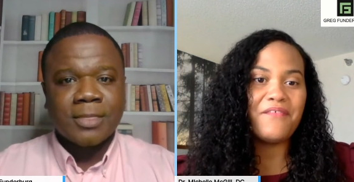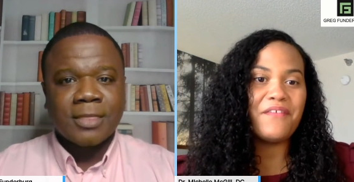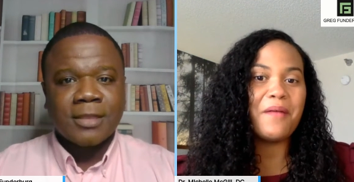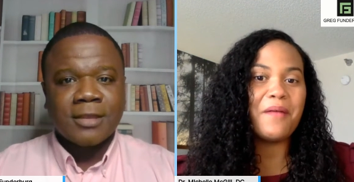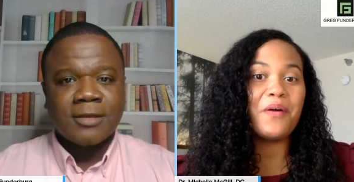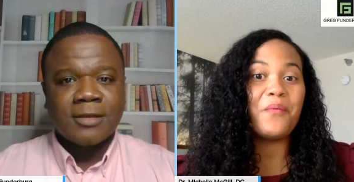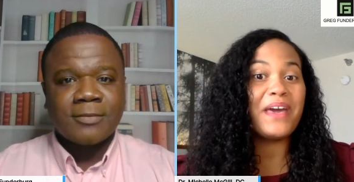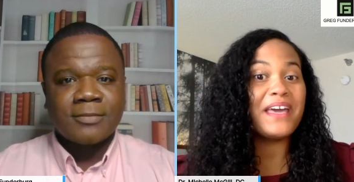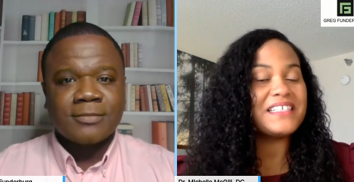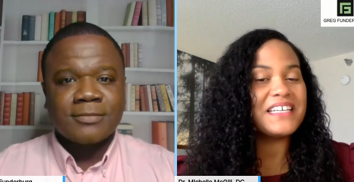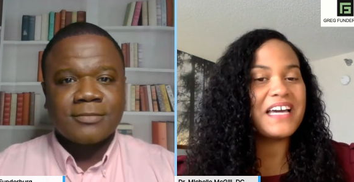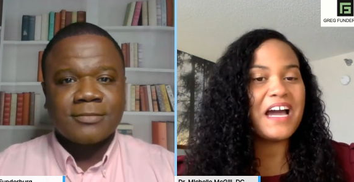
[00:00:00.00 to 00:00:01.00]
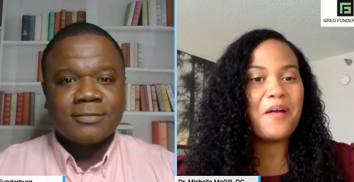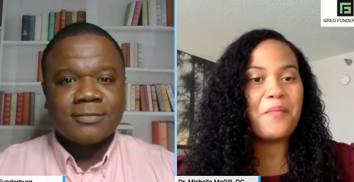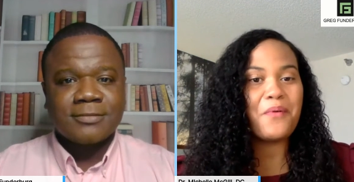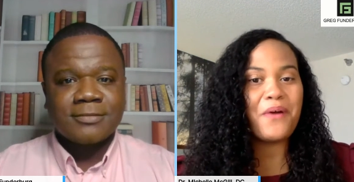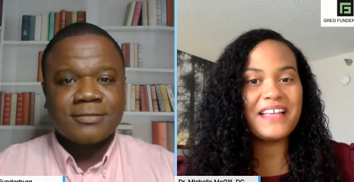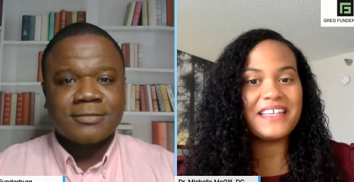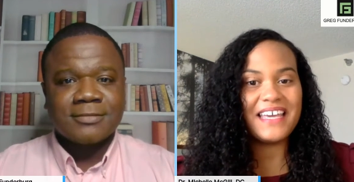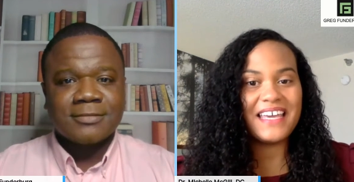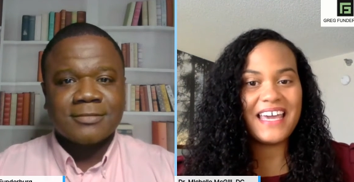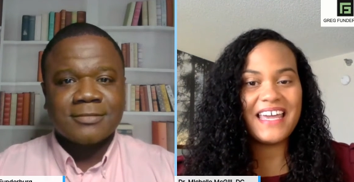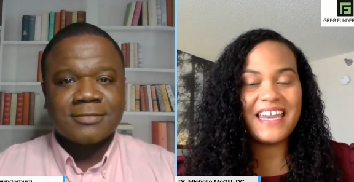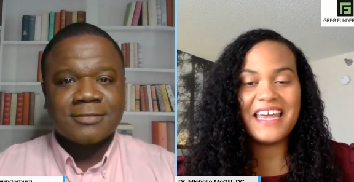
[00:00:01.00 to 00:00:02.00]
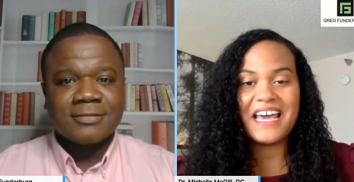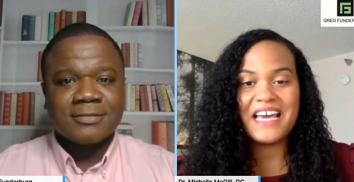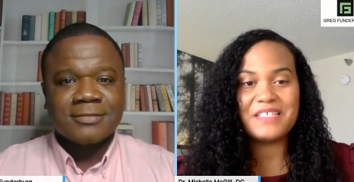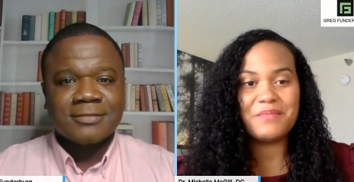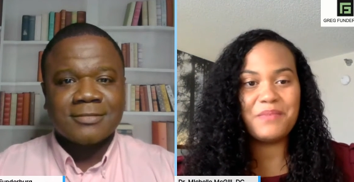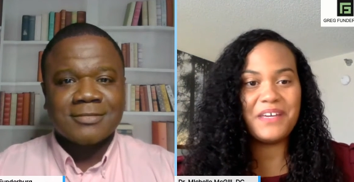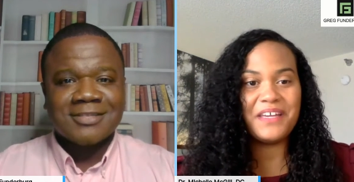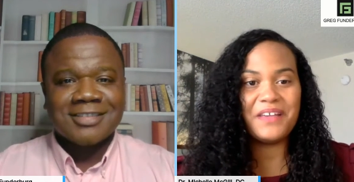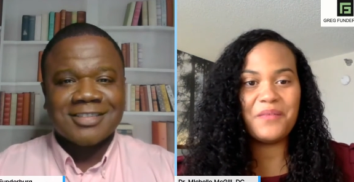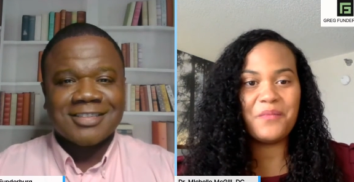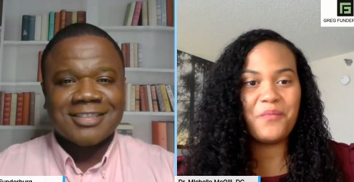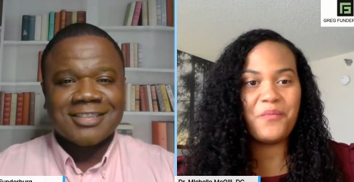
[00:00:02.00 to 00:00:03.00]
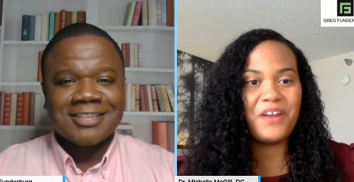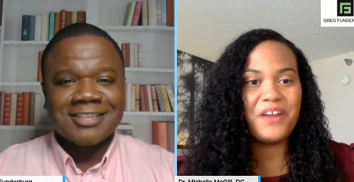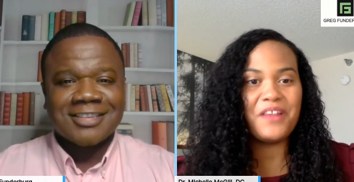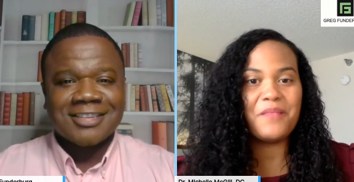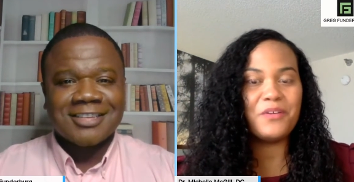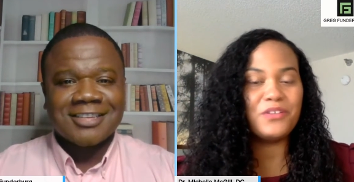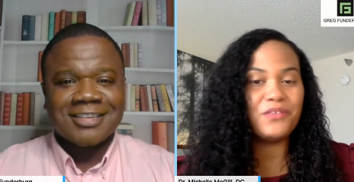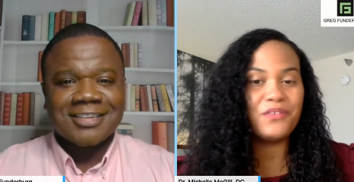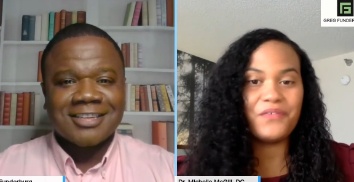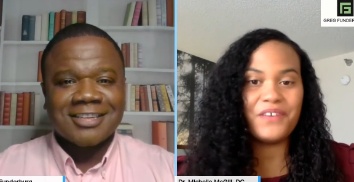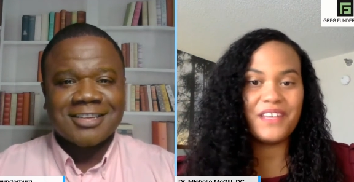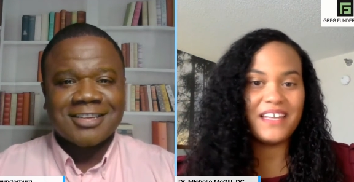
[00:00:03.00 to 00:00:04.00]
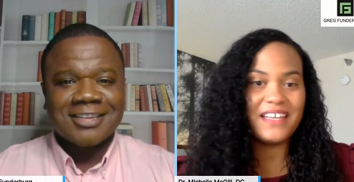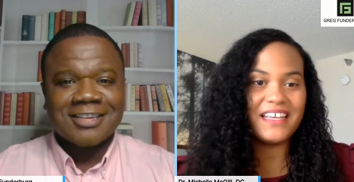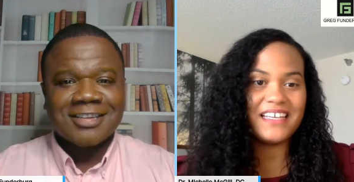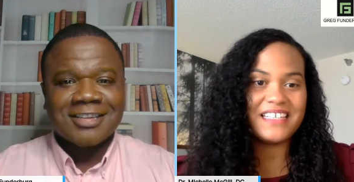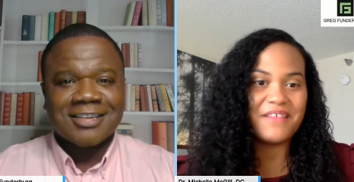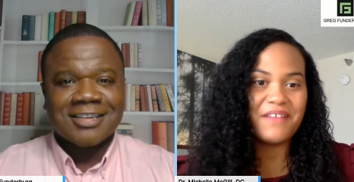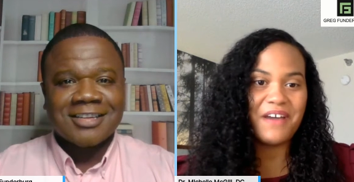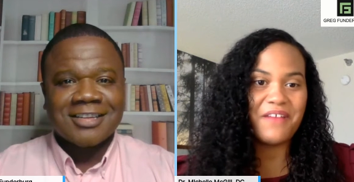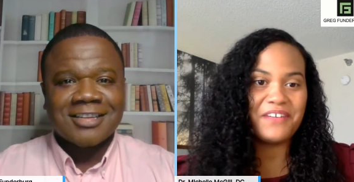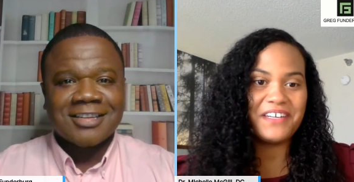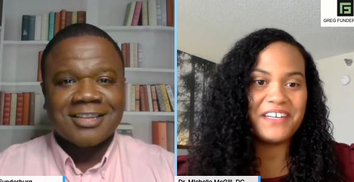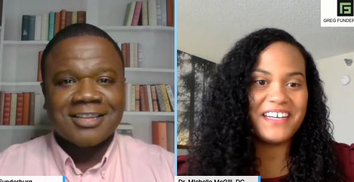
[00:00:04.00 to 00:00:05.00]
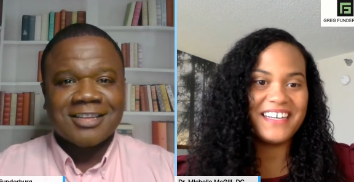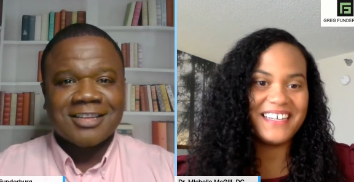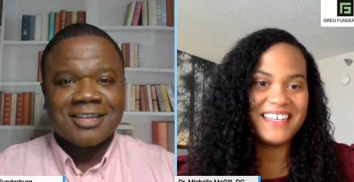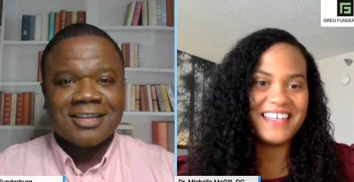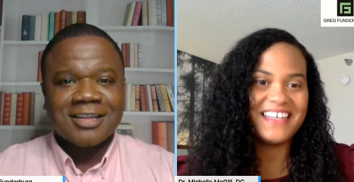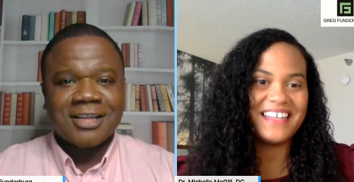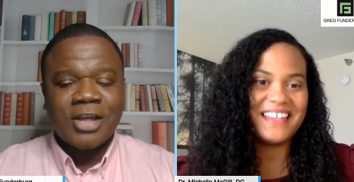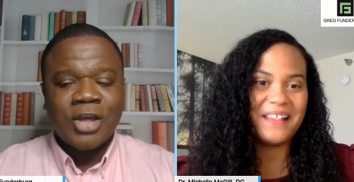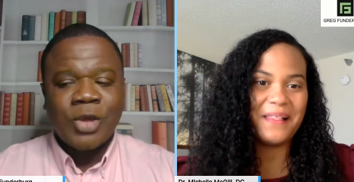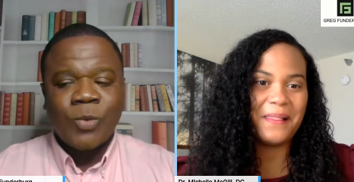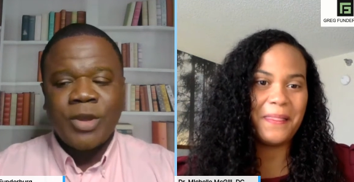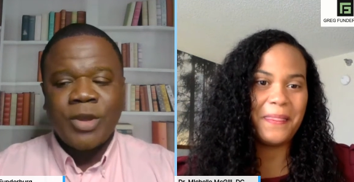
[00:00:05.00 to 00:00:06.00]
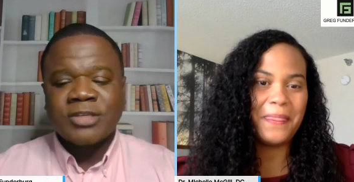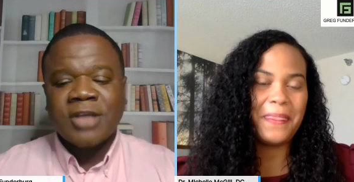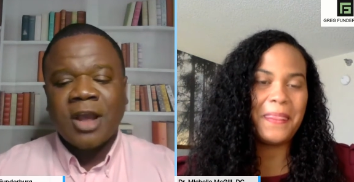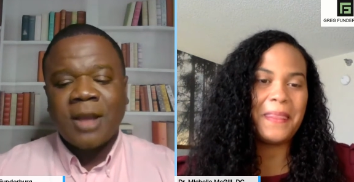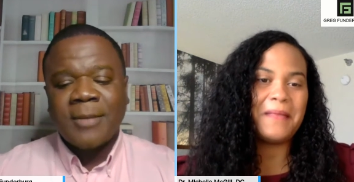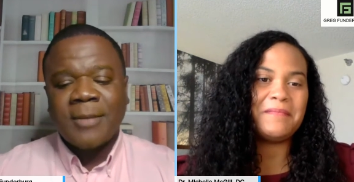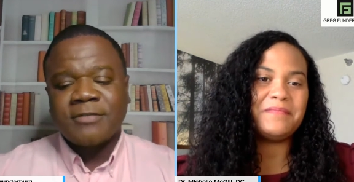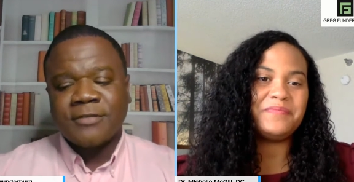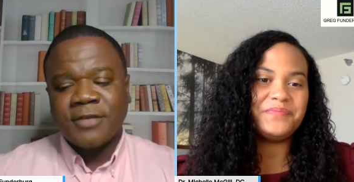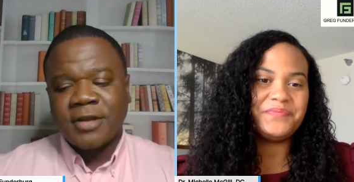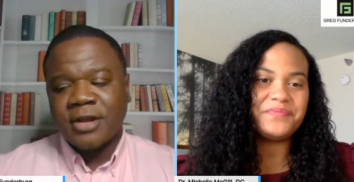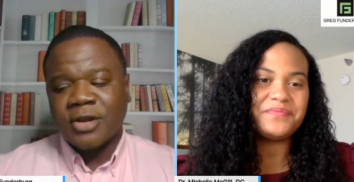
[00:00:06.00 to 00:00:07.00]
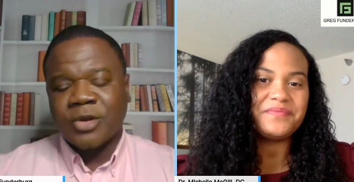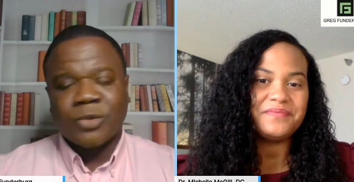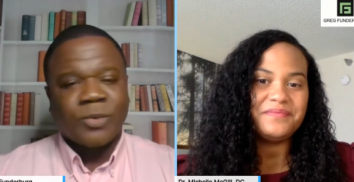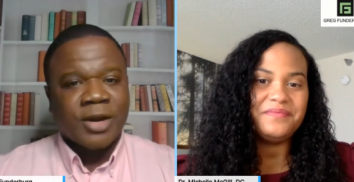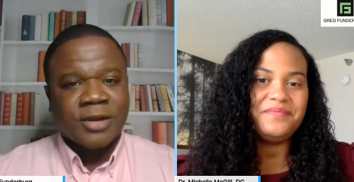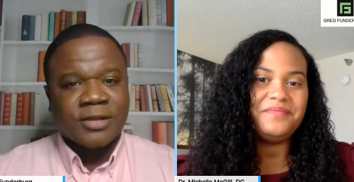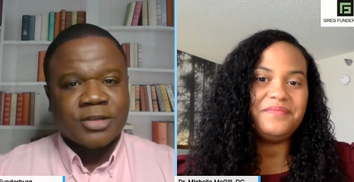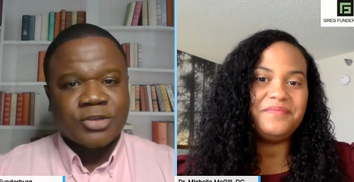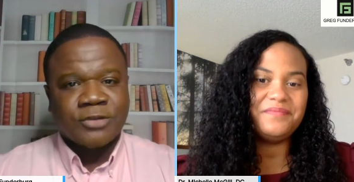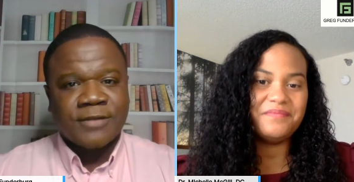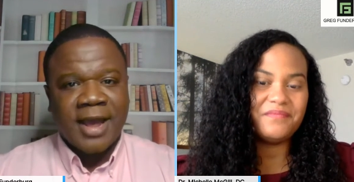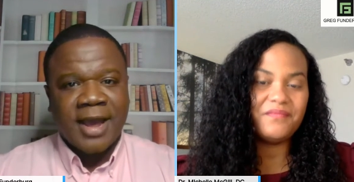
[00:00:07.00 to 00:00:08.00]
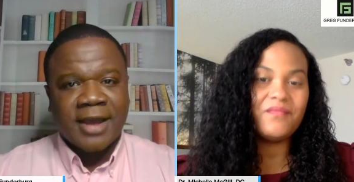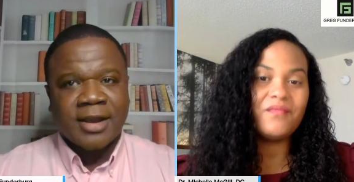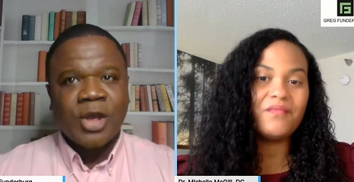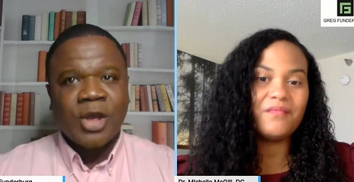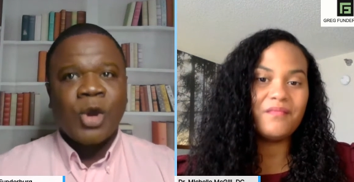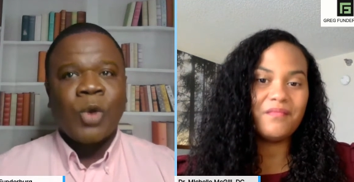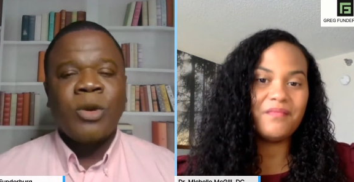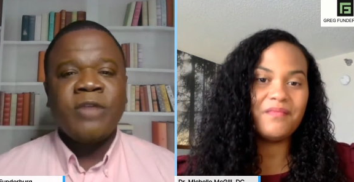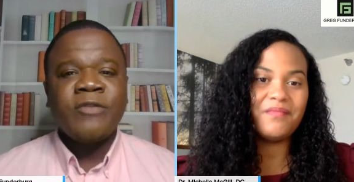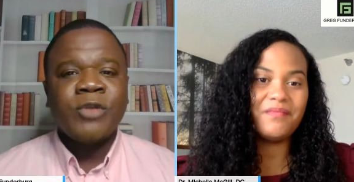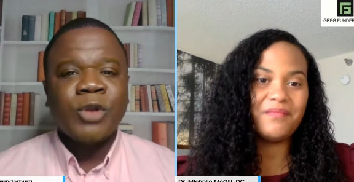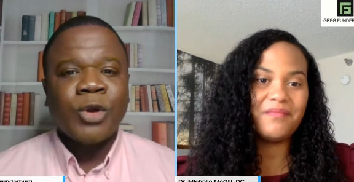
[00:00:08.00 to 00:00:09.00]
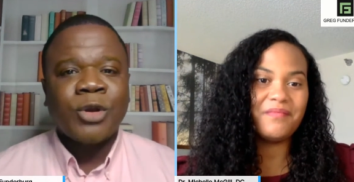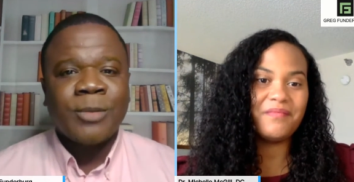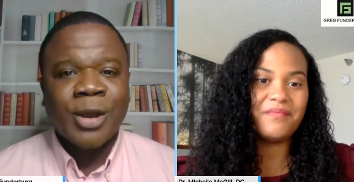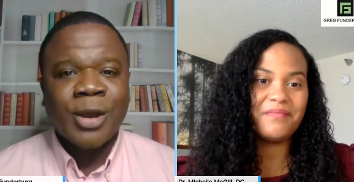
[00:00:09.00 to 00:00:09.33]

Speaker 1: I found my way into chiropractic, and it has been one of the most fulfilling things I've ever done.
Speaker 2: When you talk about a fulfilling career that you've had, what have you learned about